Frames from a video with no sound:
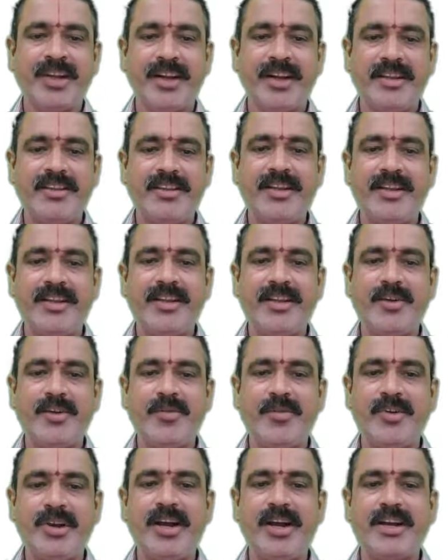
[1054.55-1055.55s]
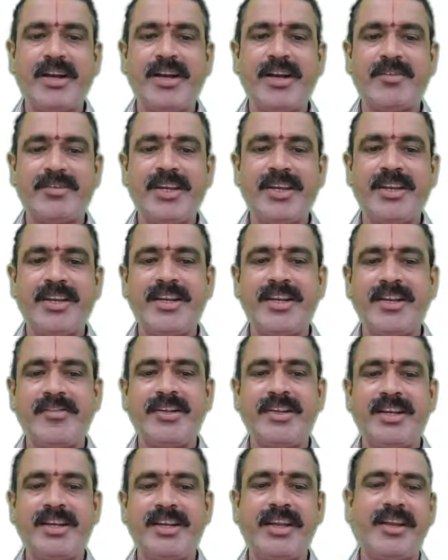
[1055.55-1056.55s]
I think you would not have seen
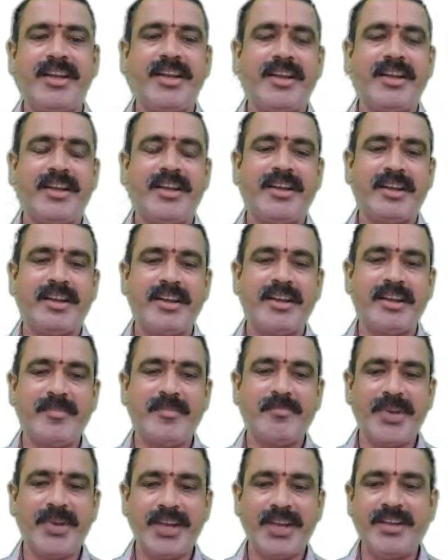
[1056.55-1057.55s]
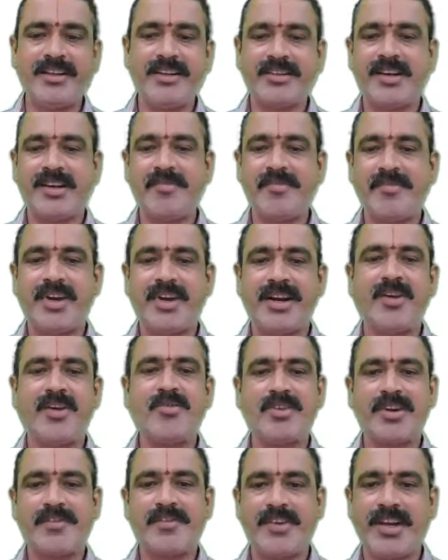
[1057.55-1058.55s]
even the pay-in slip or
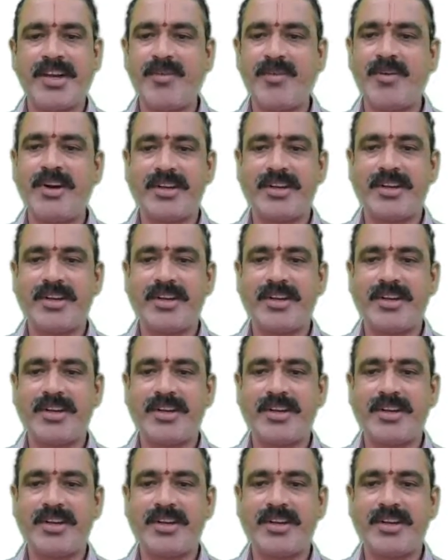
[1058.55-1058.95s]
counterfile